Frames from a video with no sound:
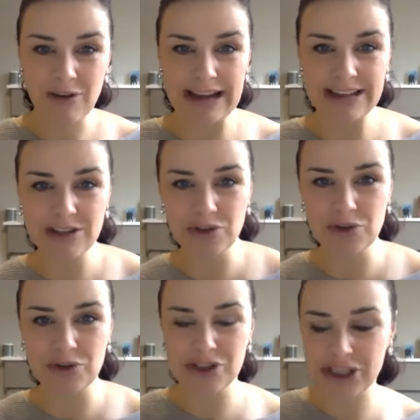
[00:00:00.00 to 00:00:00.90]
Great
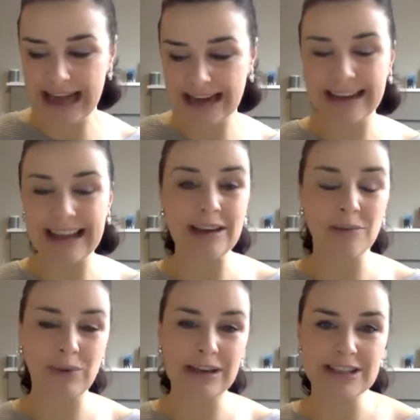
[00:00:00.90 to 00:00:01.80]
to chat again. And
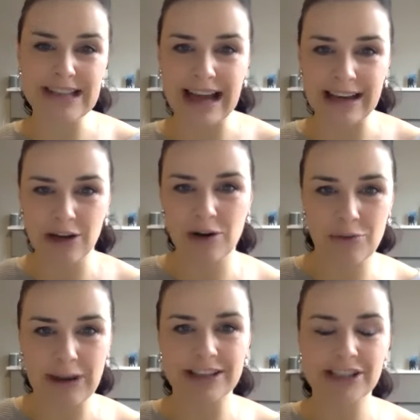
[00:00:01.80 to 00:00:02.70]
we just had a
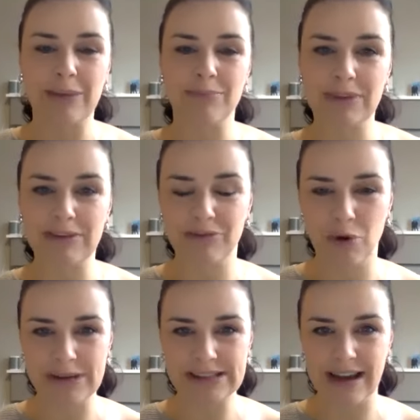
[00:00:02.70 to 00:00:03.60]
quick chat before
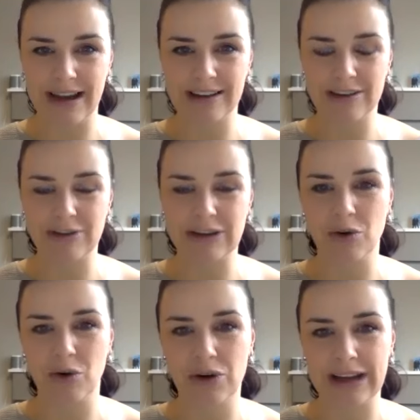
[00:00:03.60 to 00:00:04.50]
we started the
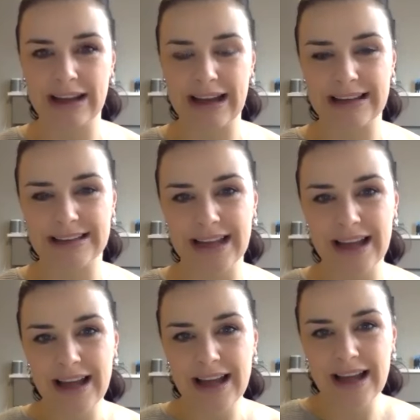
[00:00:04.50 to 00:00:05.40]
recording. And
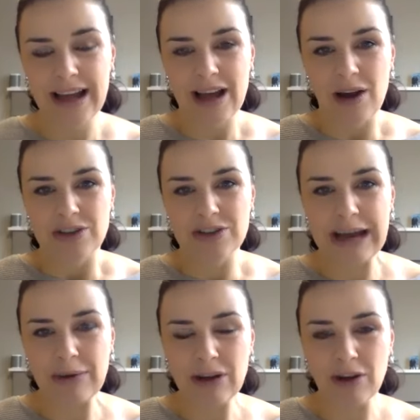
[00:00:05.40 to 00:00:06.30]
today
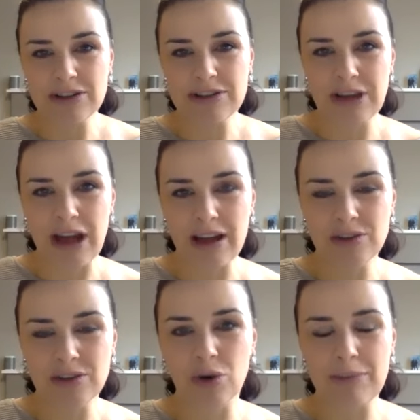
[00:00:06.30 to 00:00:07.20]
we're going to
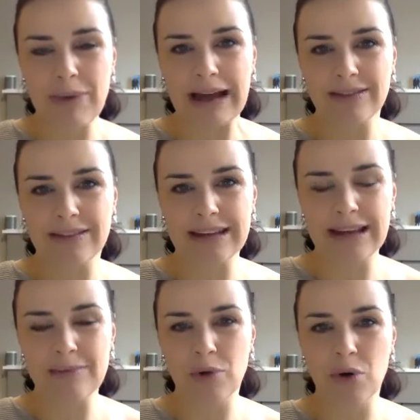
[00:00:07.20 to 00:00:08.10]
talk about the
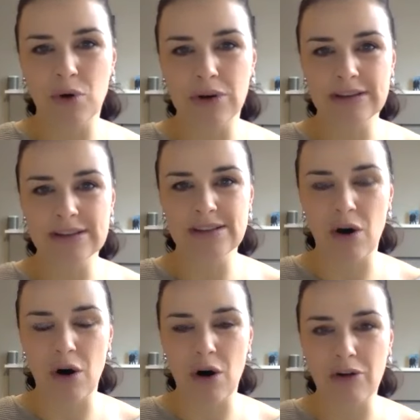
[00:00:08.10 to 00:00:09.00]
importance
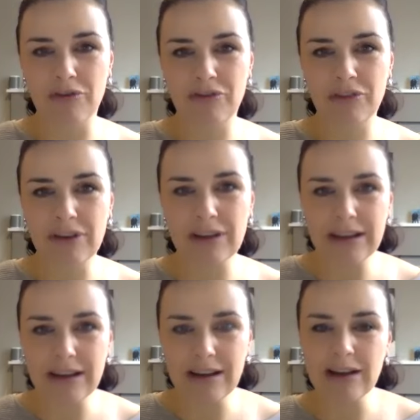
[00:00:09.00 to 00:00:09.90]
of
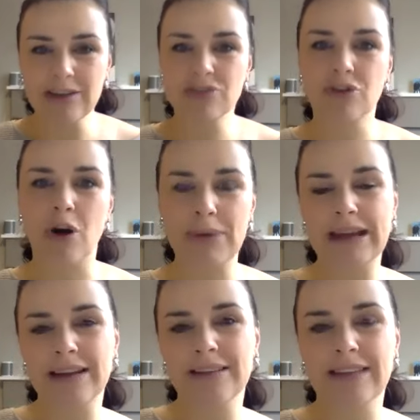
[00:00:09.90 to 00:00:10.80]

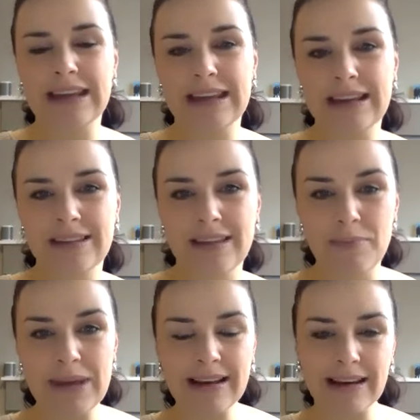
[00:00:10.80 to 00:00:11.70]
dropping the
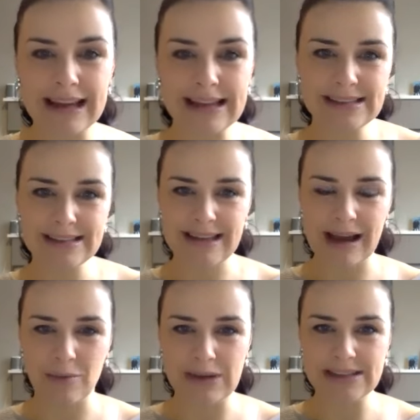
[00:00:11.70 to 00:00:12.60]
big list
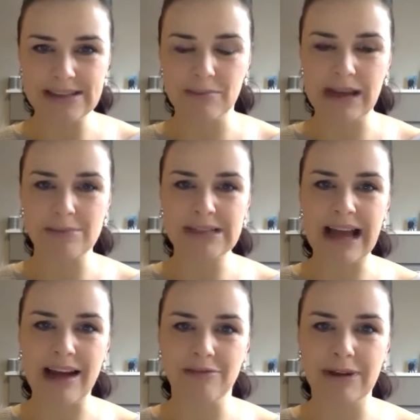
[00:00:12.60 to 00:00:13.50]
that we sometimes
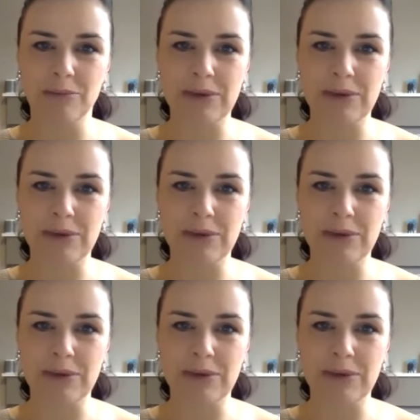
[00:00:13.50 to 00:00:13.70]
have when